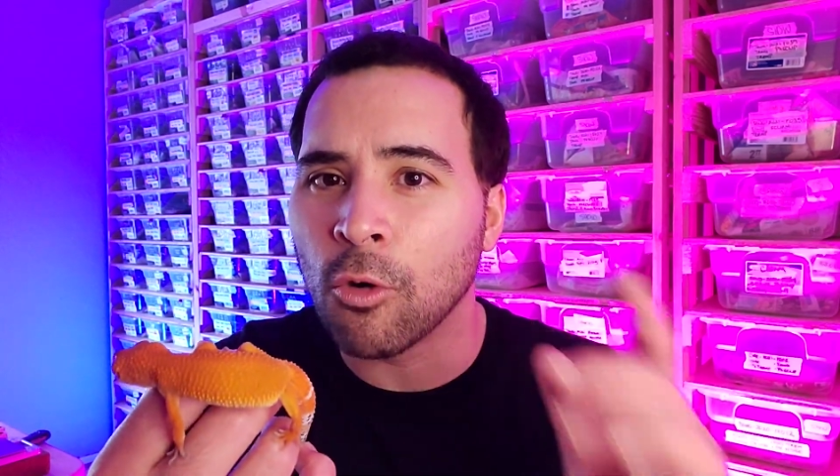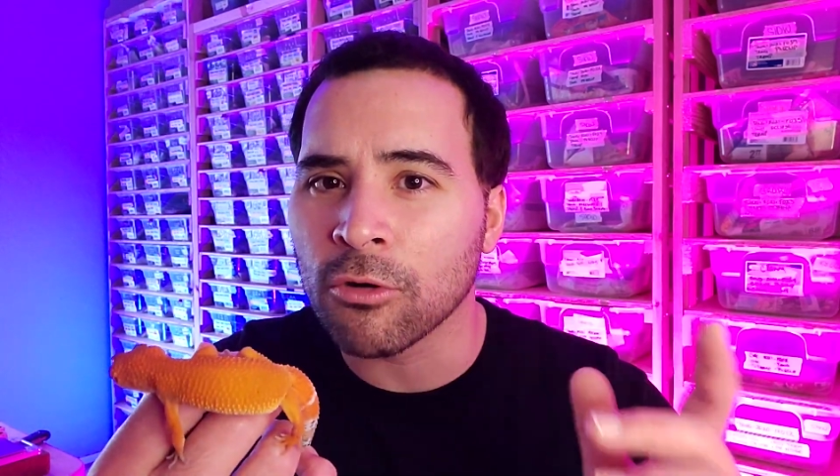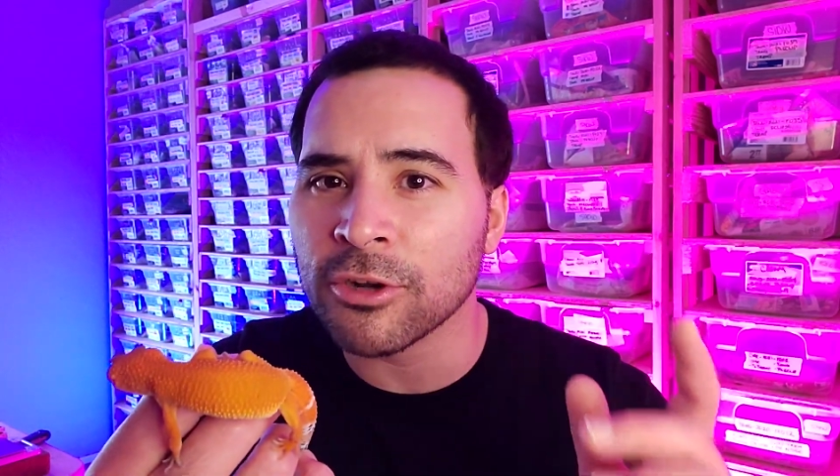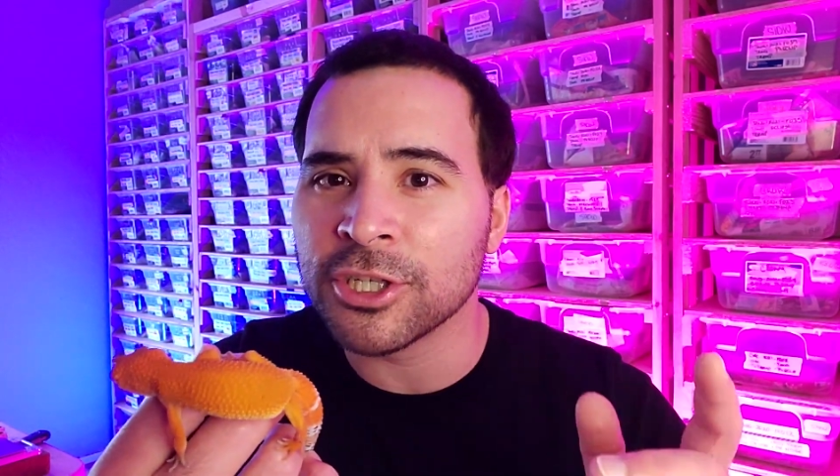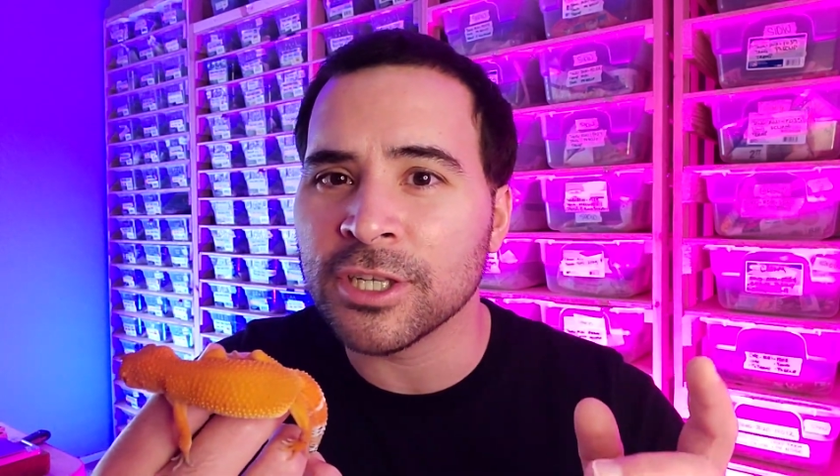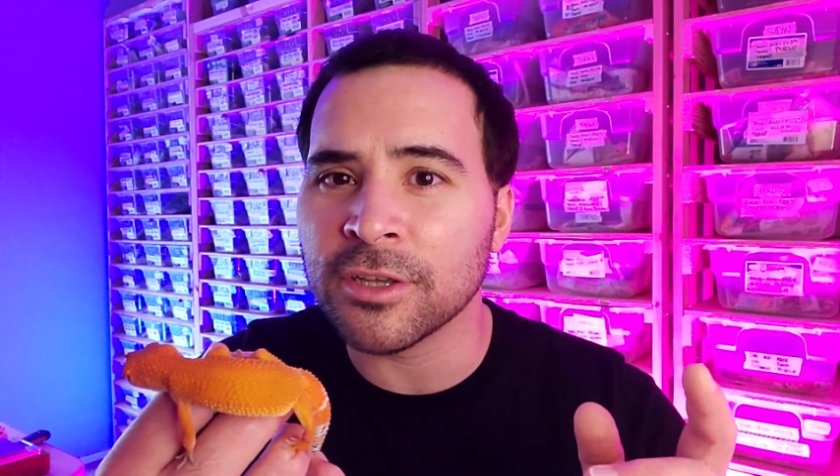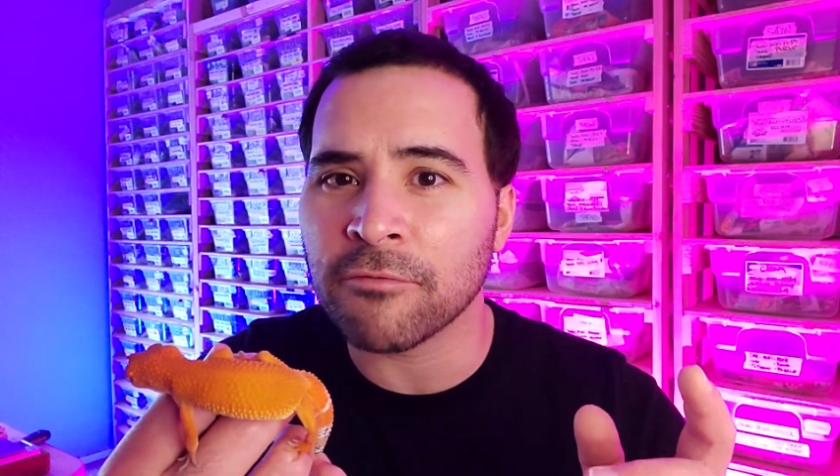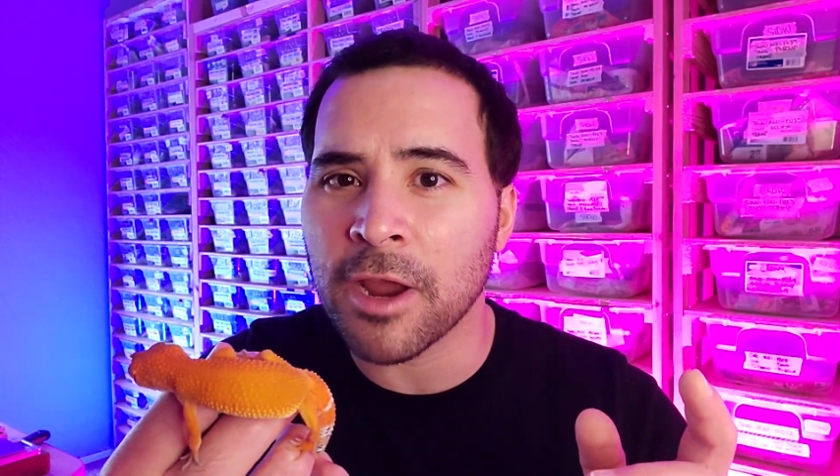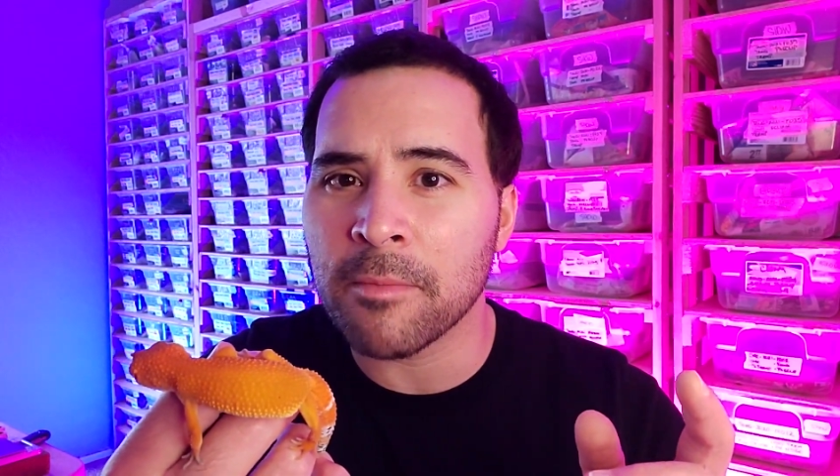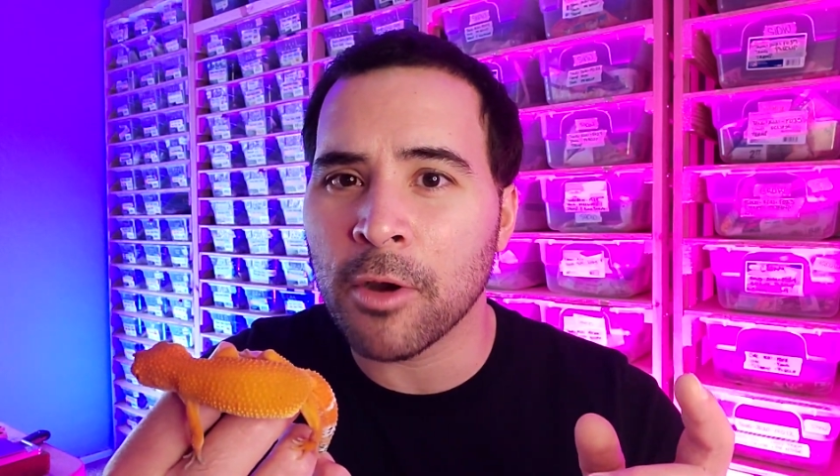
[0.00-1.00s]
origins of
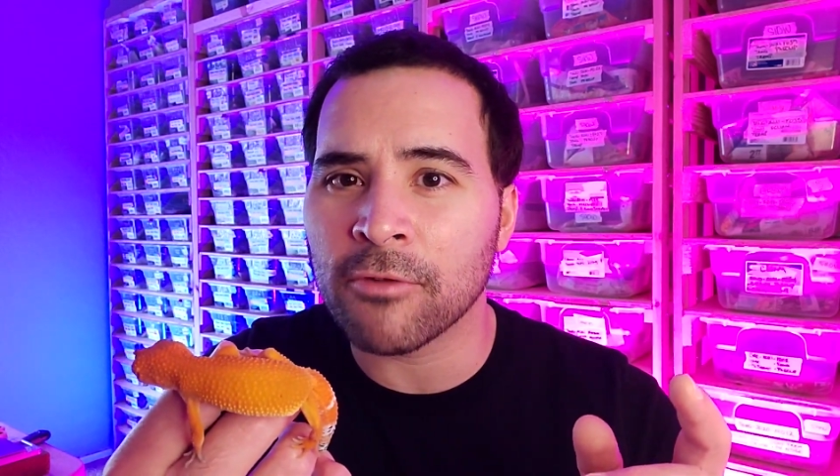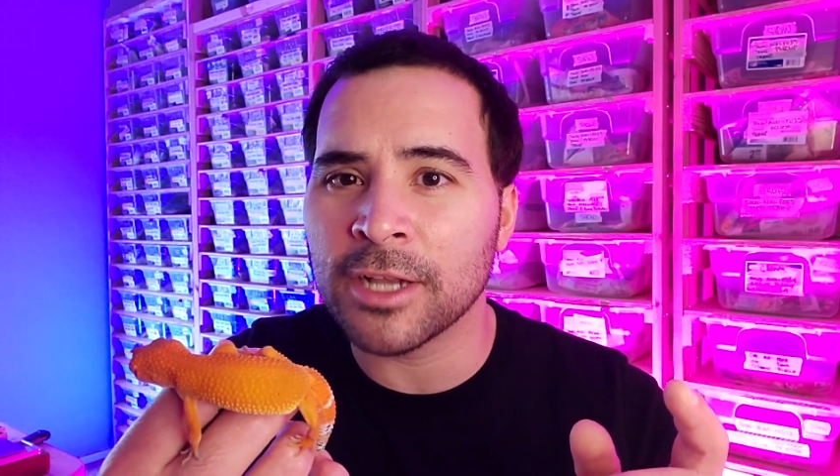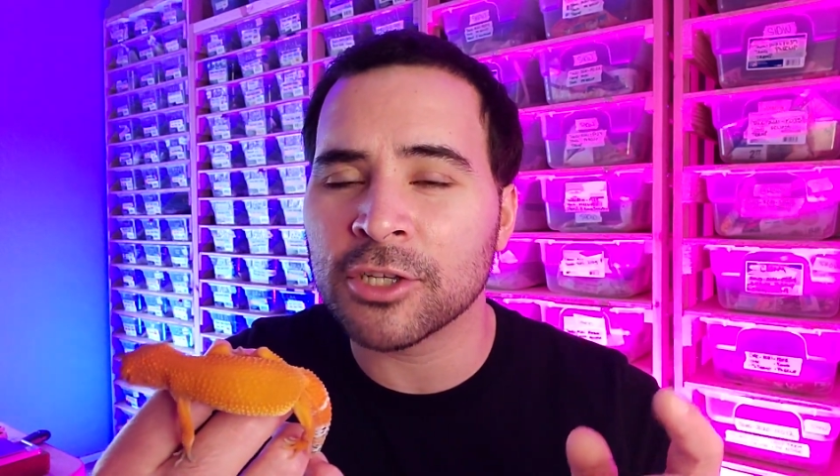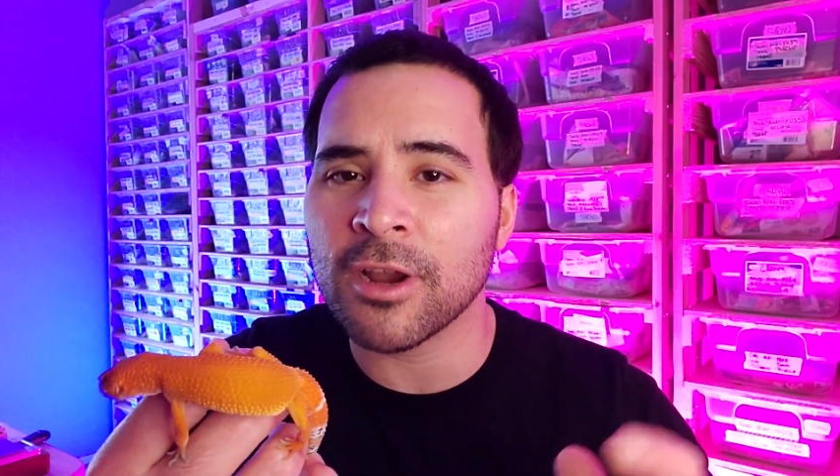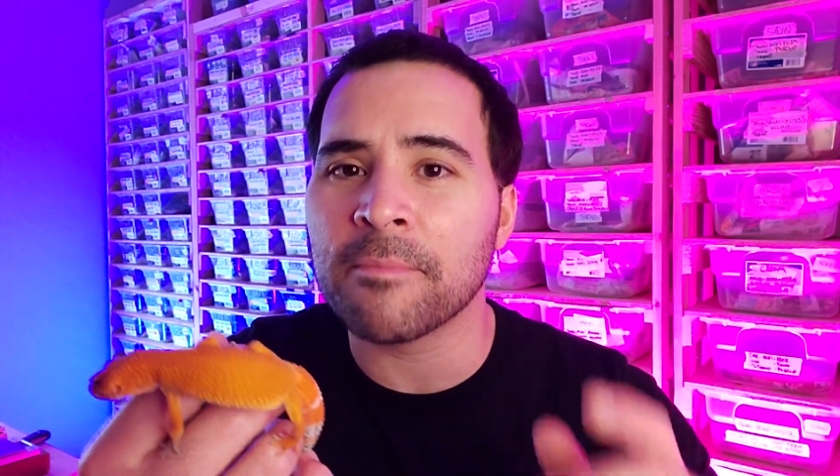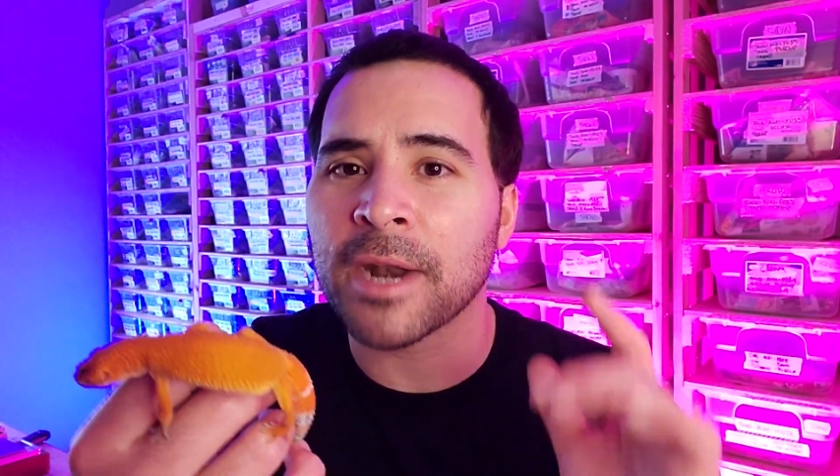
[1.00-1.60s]
rainbow red stripe,